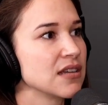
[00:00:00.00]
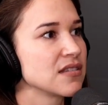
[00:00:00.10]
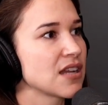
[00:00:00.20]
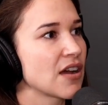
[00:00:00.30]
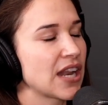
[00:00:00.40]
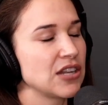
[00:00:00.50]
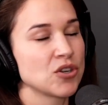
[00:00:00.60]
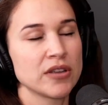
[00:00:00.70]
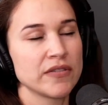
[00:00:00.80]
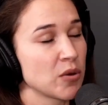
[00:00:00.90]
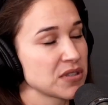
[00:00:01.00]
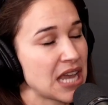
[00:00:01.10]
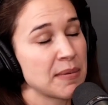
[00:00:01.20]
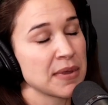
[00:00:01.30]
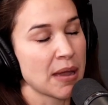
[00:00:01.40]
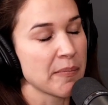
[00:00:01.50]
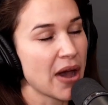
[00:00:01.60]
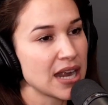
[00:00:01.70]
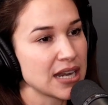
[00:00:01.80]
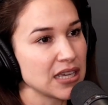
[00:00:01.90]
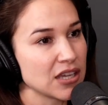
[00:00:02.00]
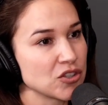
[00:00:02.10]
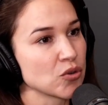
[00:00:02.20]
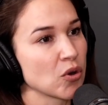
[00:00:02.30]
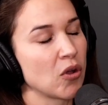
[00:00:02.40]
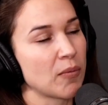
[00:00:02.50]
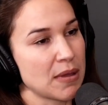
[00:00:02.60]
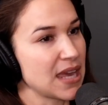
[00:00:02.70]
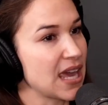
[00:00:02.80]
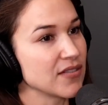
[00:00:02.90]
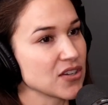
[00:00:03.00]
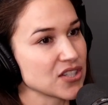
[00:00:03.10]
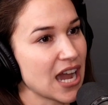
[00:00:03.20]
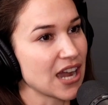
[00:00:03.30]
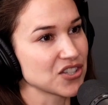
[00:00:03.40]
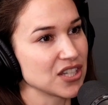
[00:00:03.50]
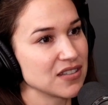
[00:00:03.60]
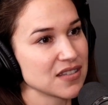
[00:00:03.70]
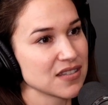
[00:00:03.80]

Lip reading: stuff that I don't even know what's happening in my body control my behaviors and actions.